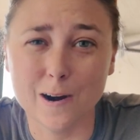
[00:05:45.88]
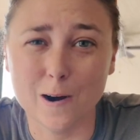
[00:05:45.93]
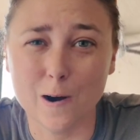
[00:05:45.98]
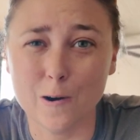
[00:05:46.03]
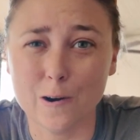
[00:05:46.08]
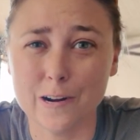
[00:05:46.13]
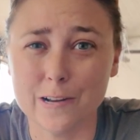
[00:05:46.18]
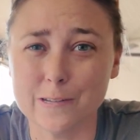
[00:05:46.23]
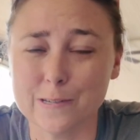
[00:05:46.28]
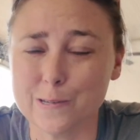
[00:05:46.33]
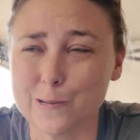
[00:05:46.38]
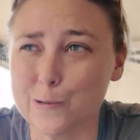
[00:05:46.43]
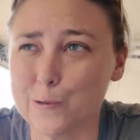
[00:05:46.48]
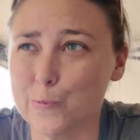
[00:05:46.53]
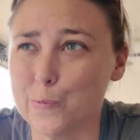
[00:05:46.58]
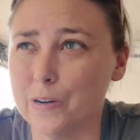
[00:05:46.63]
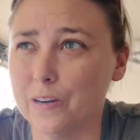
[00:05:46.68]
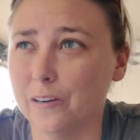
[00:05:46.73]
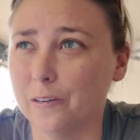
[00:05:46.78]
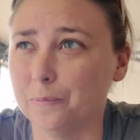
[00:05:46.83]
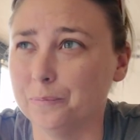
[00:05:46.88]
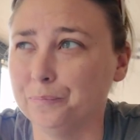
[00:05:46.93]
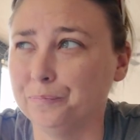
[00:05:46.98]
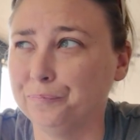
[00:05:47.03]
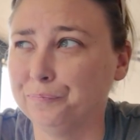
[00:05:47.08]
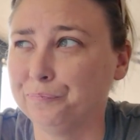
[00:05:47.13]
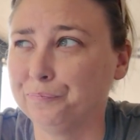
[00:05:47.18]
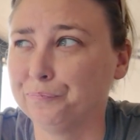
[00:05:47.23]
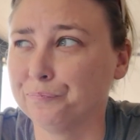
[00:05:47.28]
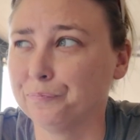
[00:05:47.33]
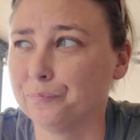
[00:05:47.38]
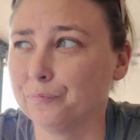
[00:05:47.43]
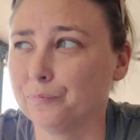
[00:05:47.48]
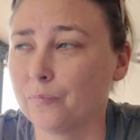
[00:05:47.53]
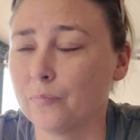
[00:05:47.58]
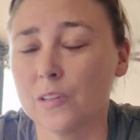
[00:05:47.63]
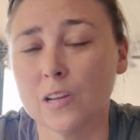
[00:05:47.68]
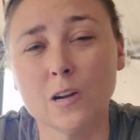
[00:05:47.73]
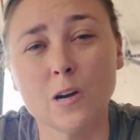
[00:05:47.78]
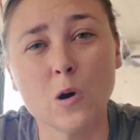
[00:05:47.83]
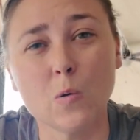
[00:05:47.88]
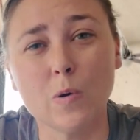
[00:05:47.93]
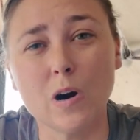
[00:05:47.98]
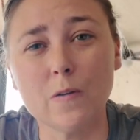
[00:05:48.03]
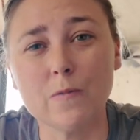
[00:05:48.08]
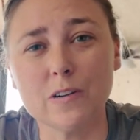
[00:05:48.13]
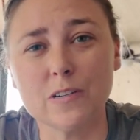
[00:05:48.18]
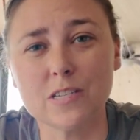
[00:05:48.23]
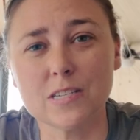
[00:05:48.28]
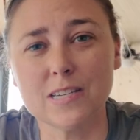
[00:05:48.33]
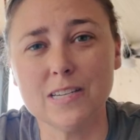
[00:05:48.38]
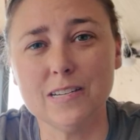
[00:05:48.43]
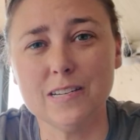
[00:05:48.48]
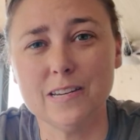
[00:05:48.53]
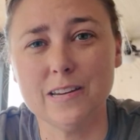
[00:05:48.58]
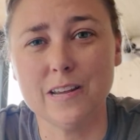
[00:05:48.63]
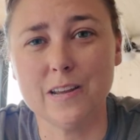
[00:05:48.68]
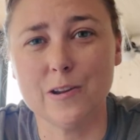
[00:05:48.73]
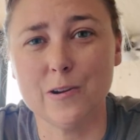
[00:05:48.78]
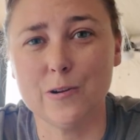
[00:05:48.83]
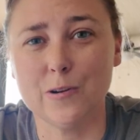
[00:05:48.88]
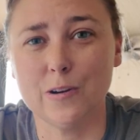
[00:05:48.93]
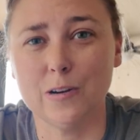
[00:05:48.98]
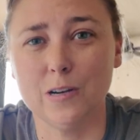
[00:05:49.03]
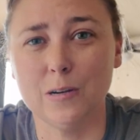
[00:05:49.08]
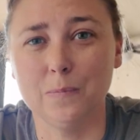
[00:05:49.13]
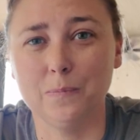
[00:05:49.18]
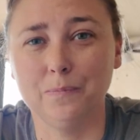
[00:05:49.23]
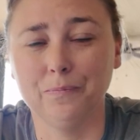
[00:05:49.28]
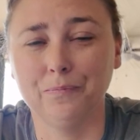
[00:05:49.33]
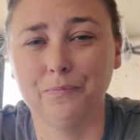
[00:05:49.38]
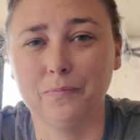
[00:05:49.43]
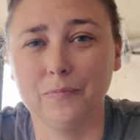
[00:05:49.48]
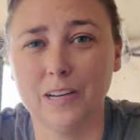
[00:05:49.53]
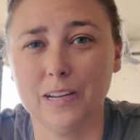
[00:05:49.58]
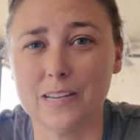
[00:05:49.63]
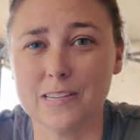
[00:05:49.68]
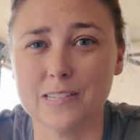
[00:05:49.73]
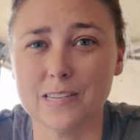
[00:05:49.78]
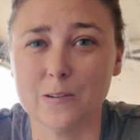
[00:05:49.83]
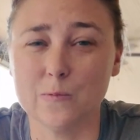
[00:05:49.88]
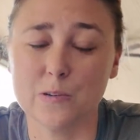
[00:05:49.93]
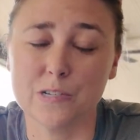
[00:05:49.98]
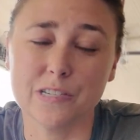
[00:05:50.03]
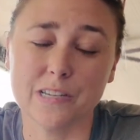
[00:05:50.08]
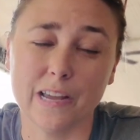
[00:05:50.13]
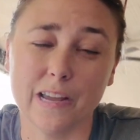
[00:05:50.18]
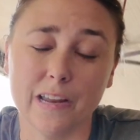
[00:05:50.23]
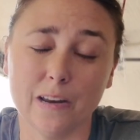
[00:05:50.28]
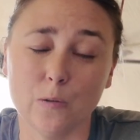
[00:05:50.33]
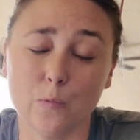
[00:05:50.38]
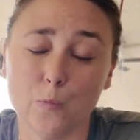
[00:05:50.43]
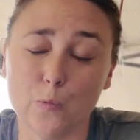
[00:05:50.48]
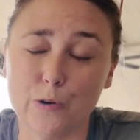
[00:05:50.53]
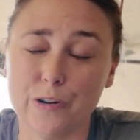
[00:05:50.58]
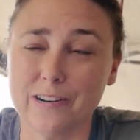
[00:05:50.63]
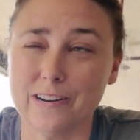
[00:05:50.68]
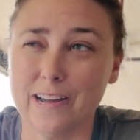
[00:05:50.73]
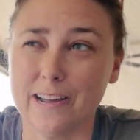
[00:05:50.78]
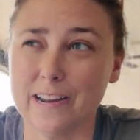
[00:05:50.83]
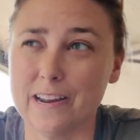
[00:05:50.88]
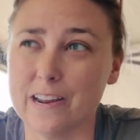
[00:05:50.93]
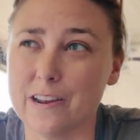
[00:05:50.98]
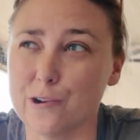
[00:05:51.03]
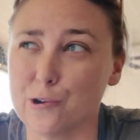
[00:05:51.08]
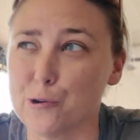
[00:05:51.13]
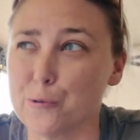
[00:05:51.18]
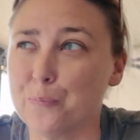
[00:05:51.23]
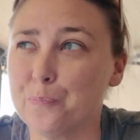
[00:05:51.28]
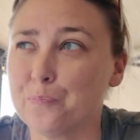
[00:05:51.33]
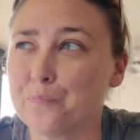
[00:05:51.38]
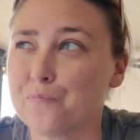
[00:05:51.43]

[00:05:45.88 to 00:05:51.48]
All right, so while we're sitting here, like I said, we're staying one night here.